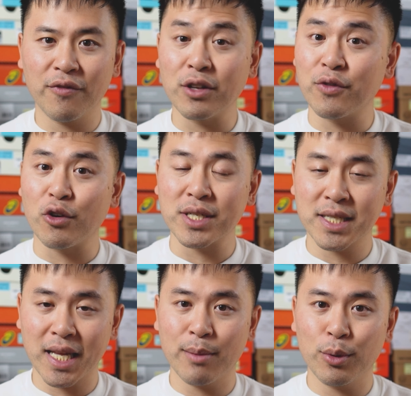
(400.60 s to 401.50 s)
it feels very
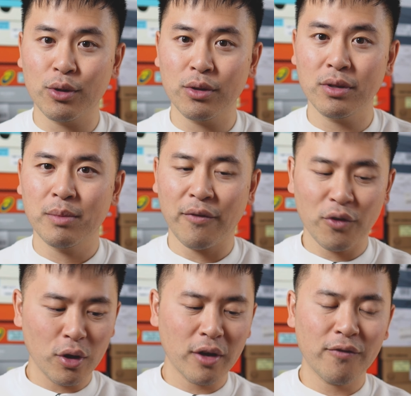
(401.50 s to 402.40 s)
stable, but if you're
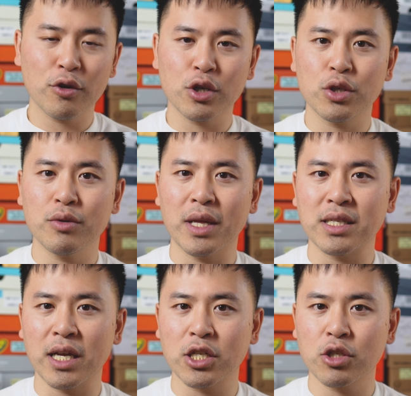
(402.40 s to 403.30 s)
looking for a shoe
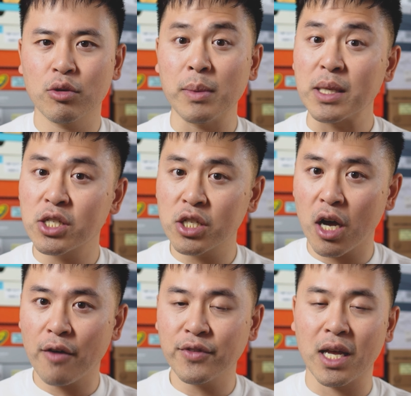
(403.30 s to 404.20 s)
that's extremely
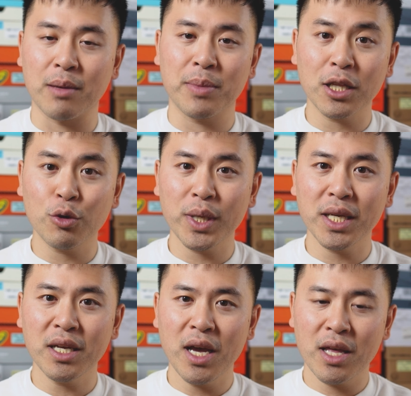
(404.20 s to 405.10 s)
soft and pillowy,
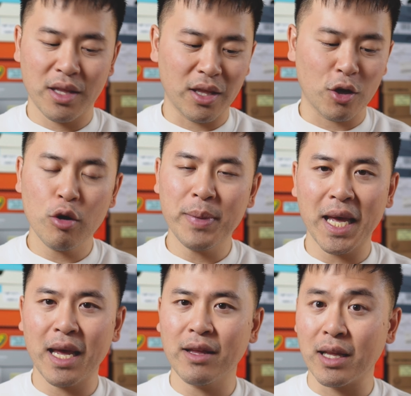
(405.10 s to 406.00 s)
then the Kobe
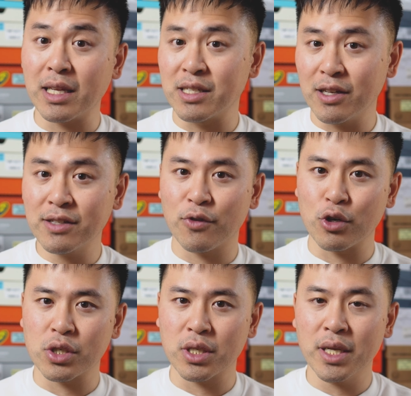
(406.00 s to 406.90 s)
8, at least this
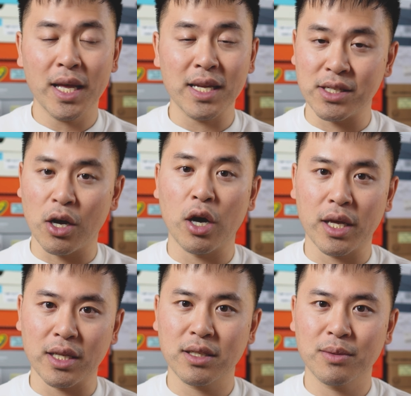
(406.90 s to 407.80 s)
version, is not
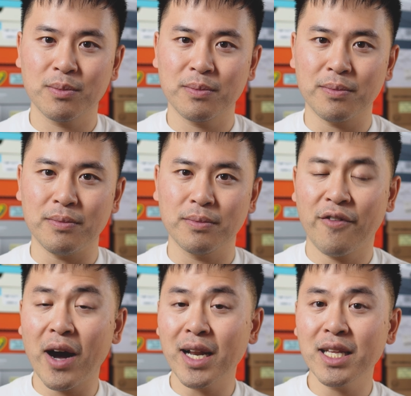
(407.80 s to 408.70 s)
it.
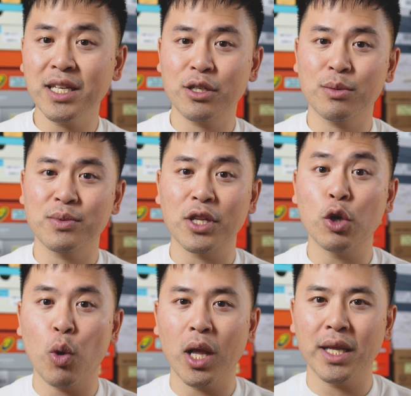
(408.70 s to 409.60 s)
Finally, in terms of the
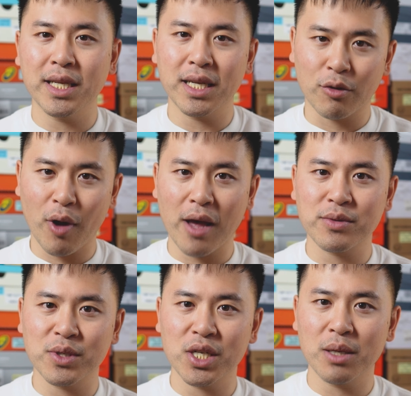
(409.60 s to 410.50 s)
quality and
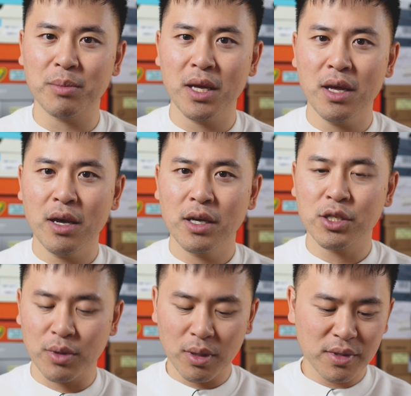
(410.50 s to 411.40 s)
craftsmanship, so
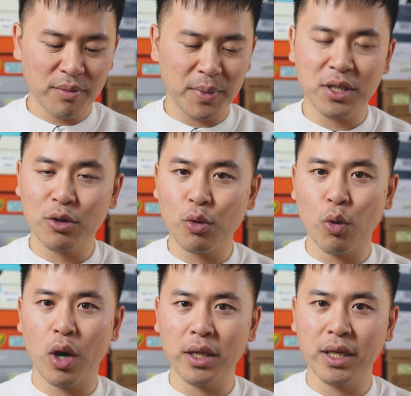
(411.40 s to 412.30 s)
in terms of material
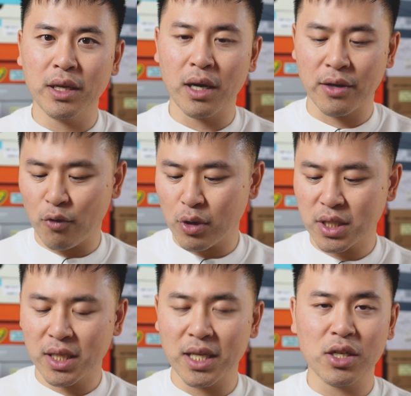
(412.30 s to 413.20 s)
quality,
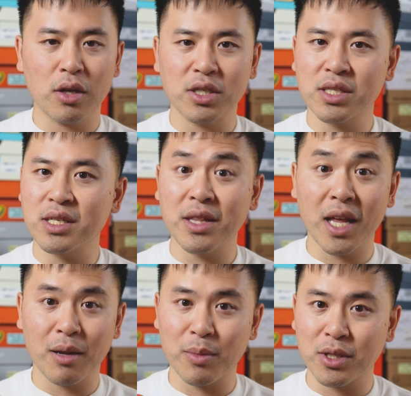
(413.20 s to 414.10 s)
unfortunately it's all just
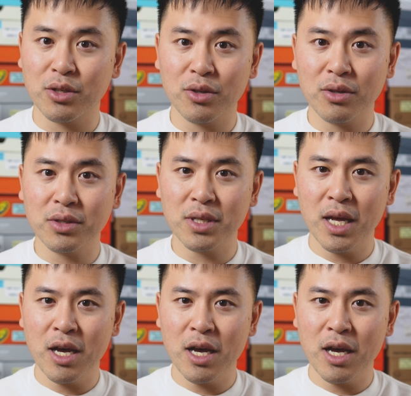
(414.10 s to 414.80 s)
synthetic materials,